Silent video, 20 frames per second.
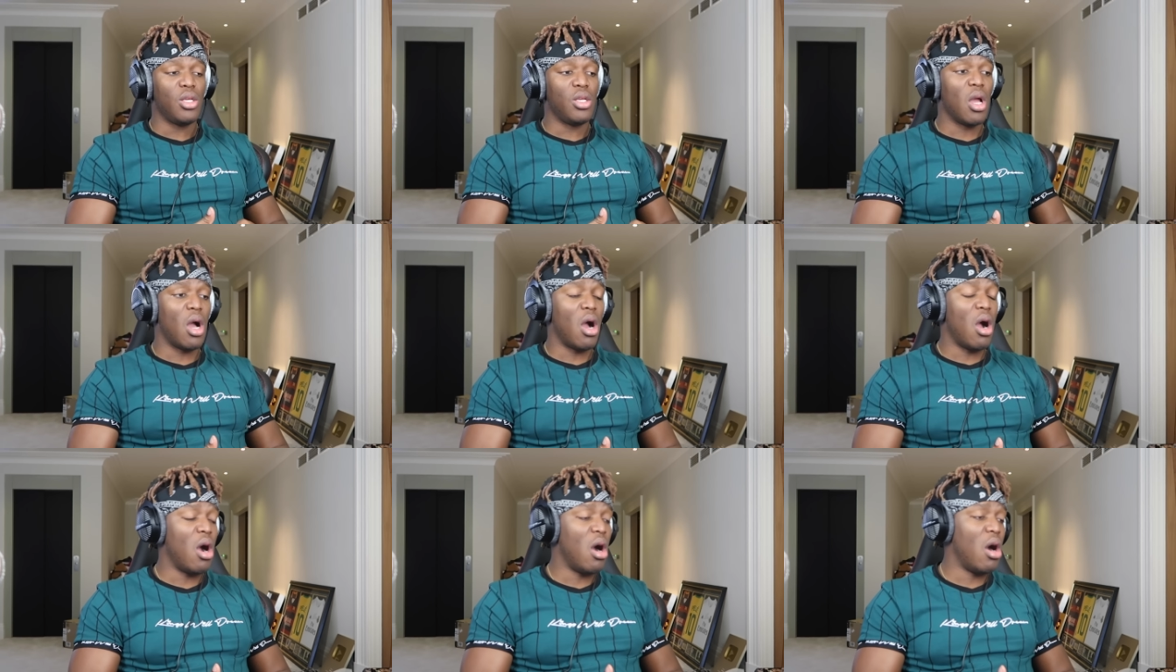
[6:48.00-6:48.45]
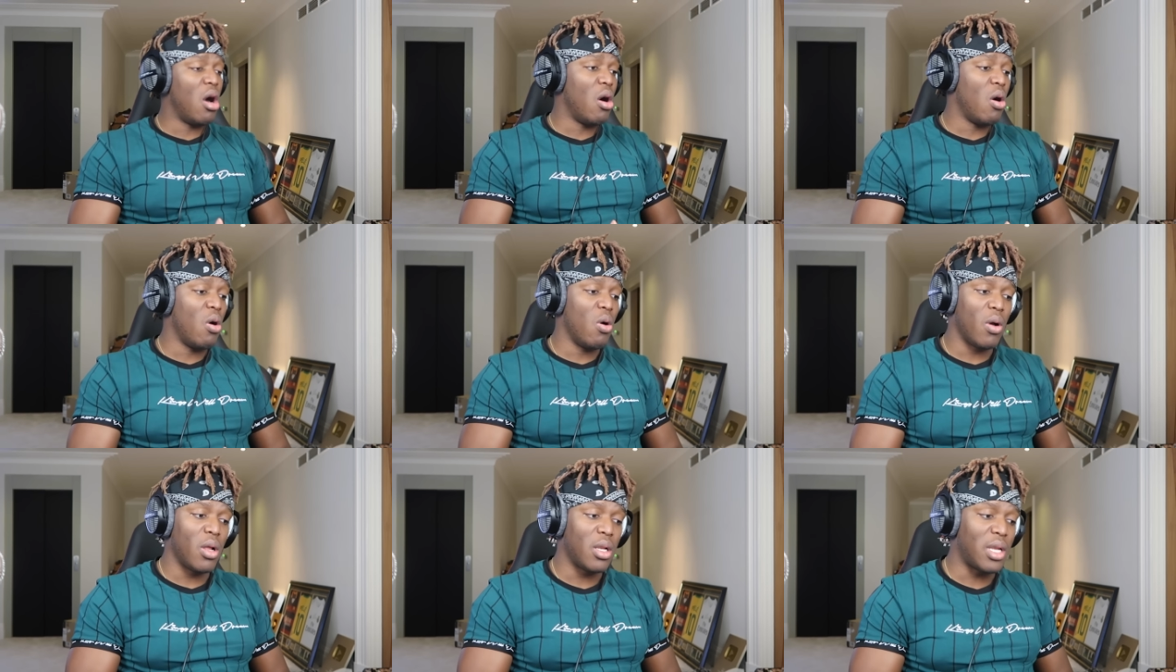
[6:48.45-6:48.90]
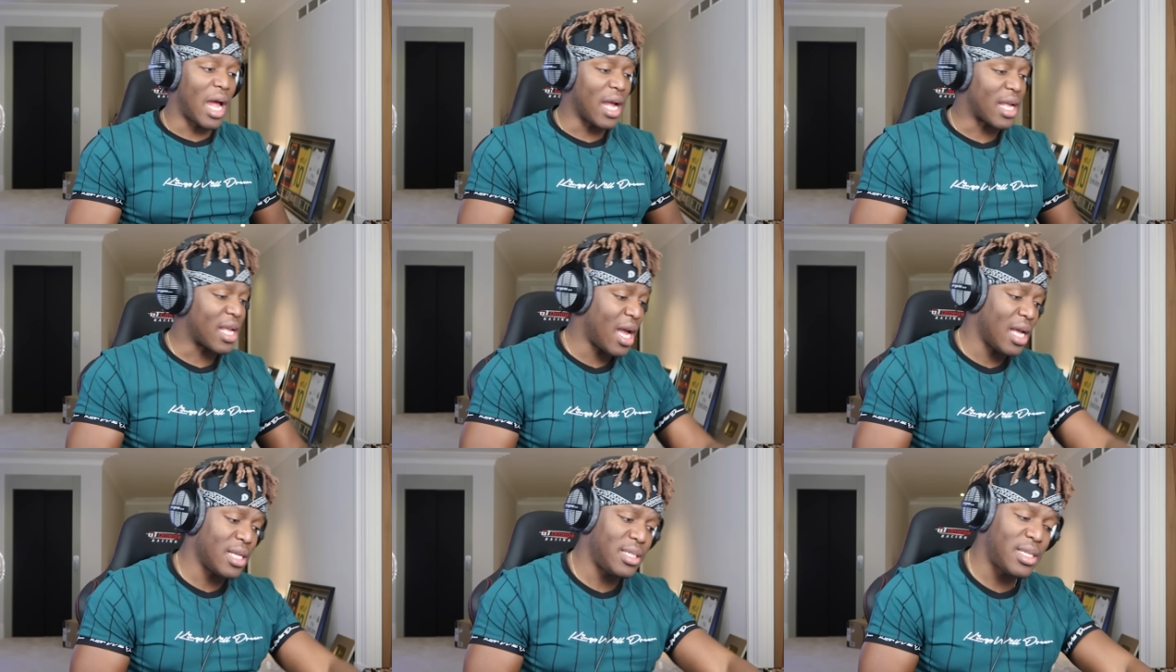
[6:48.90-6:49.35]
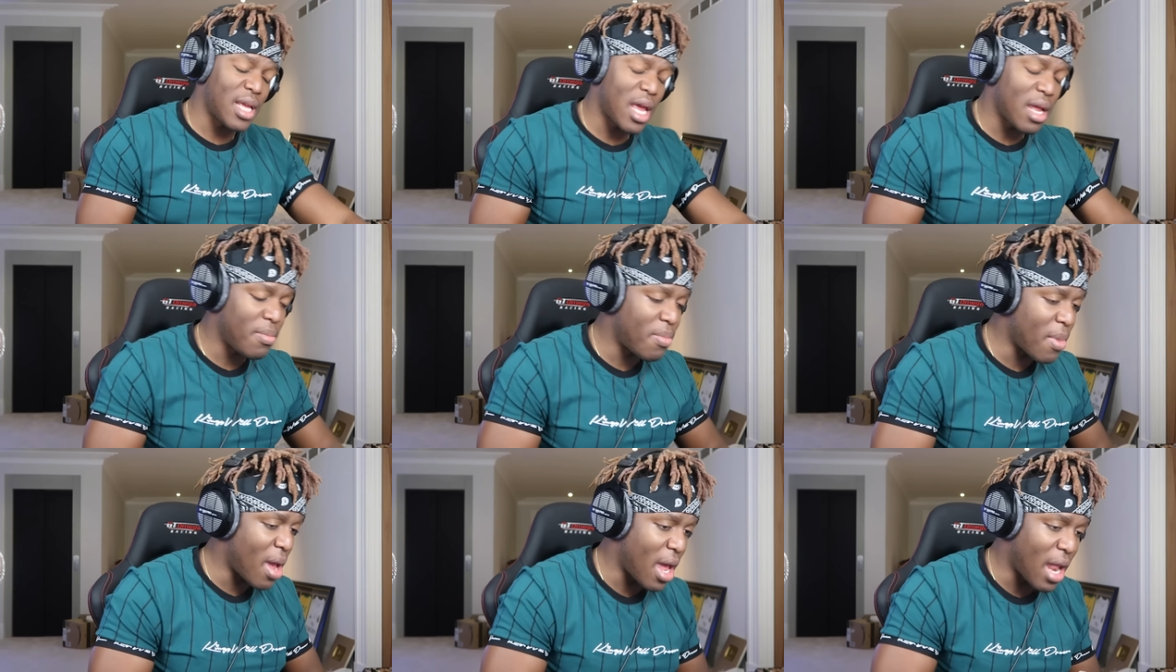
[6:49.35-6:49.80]
Yo, like I
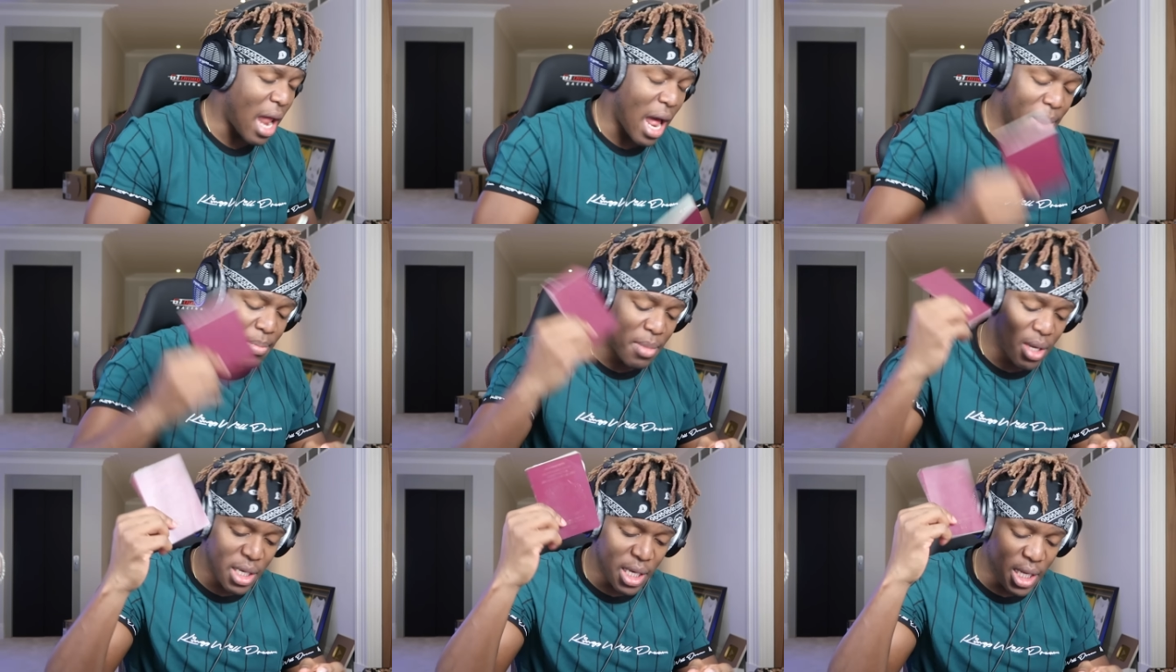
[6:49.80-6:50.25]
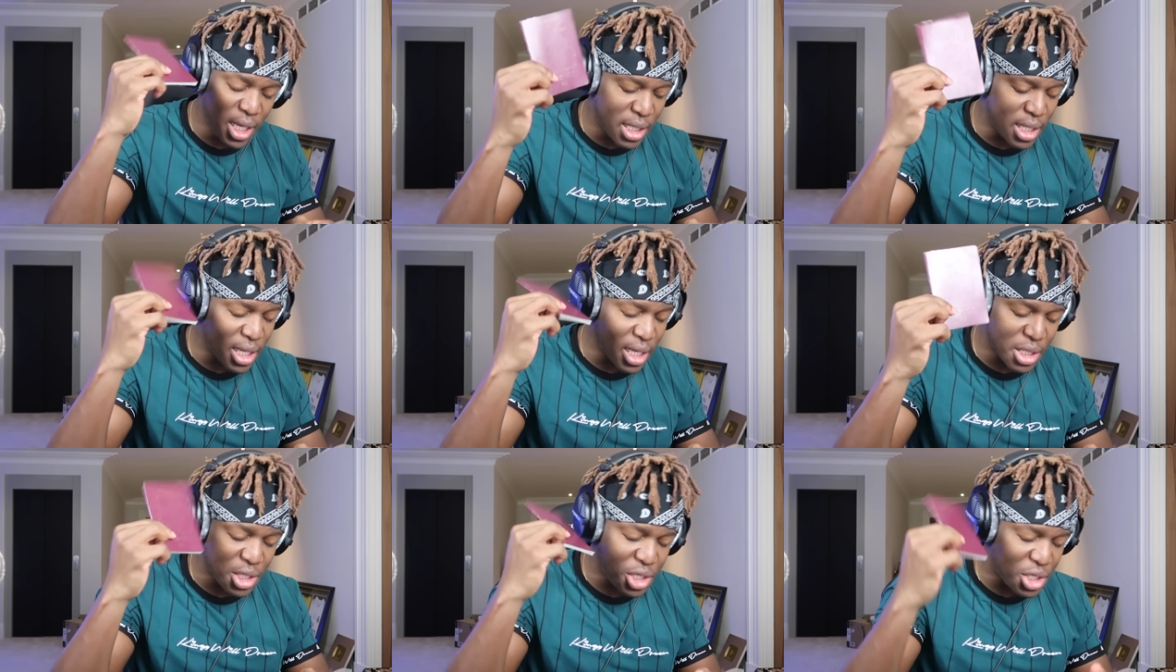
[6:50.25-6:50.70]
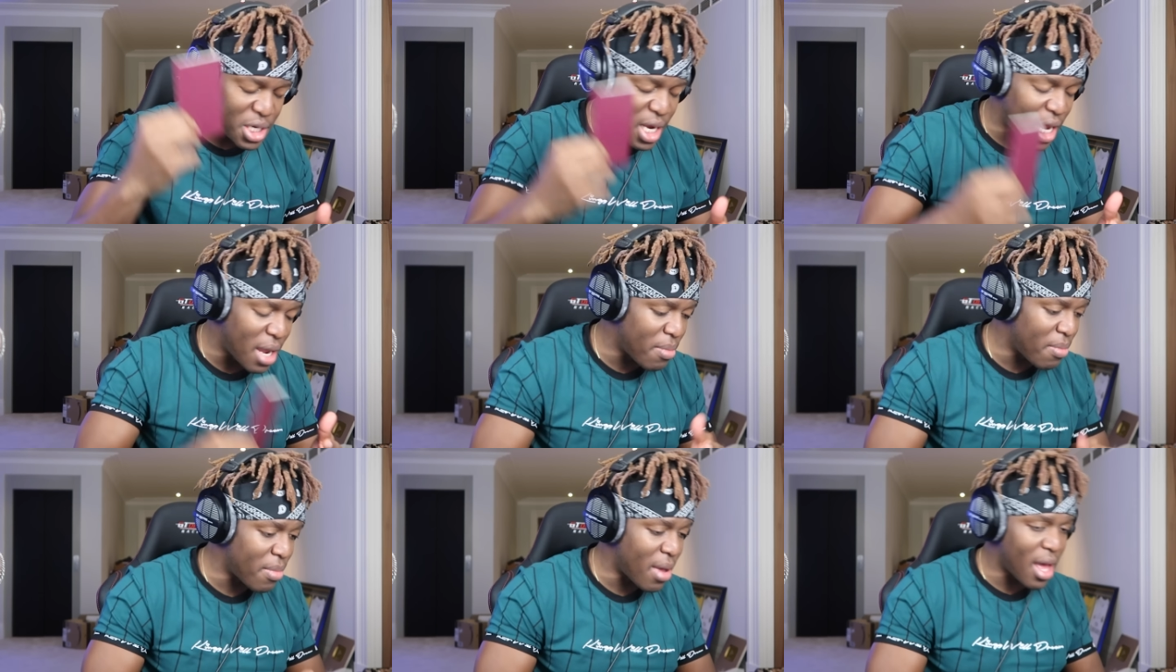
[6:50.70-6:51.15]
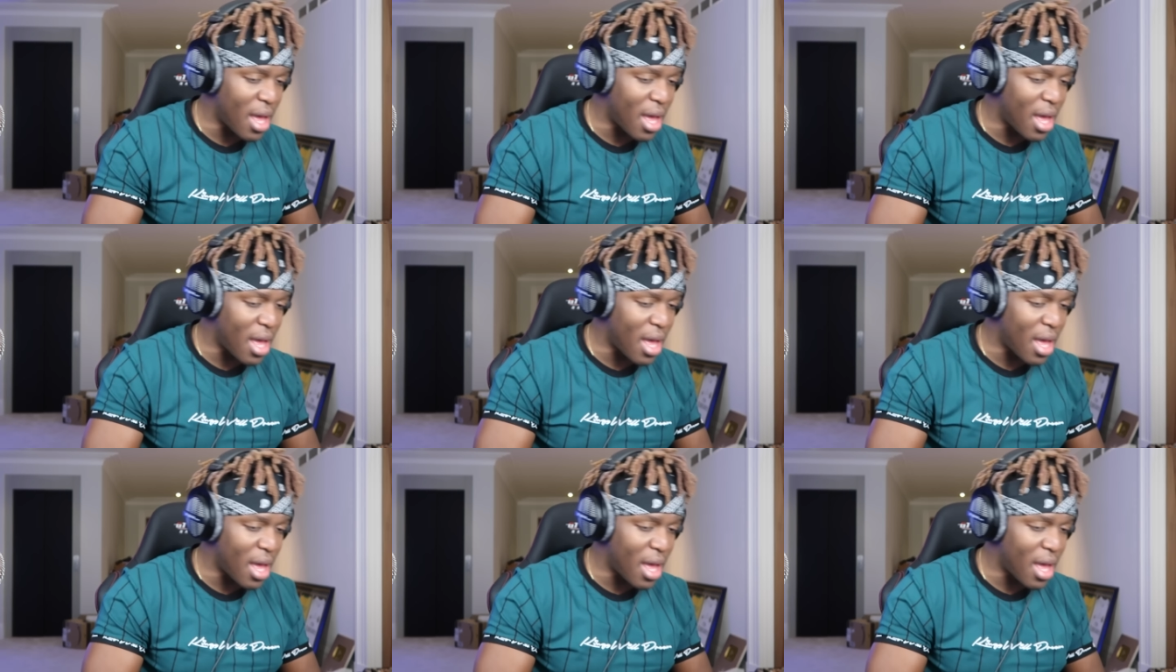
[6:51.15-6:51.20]
said, man, I'ma need this shit,